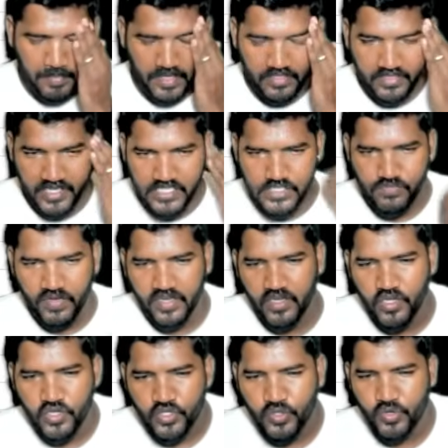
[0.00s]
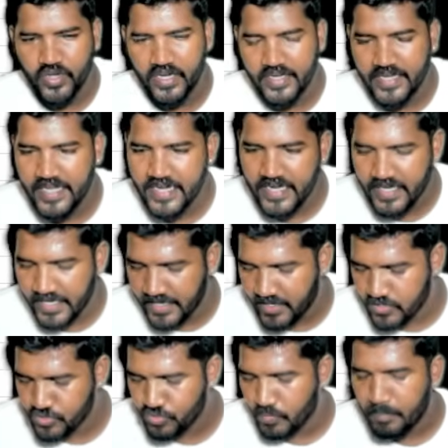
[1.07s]
That's why you can directly
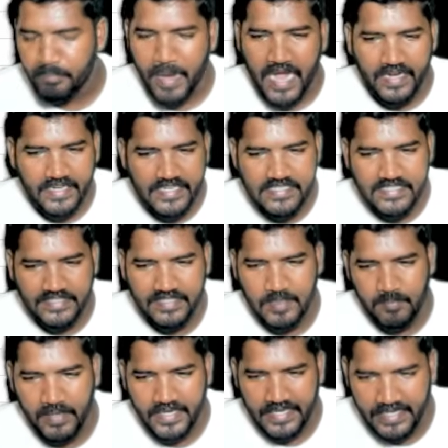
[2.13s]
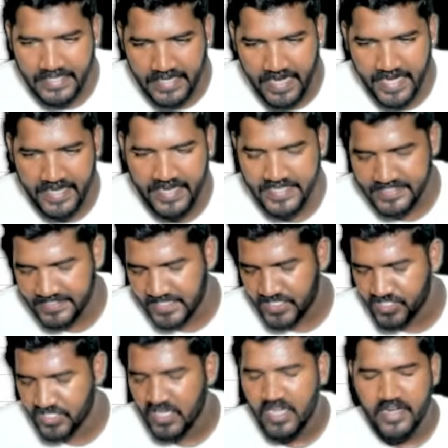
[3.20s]
assume PAT is nothing but EA/ESH.
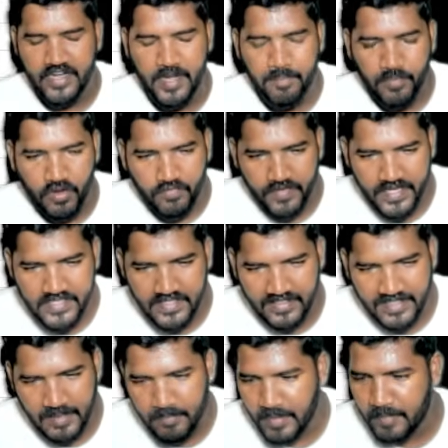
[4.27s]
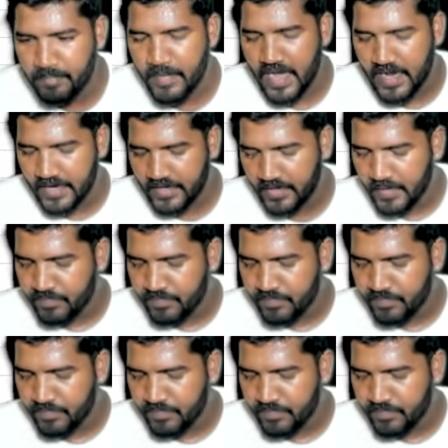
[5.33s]
Net profit is nothing but PAT.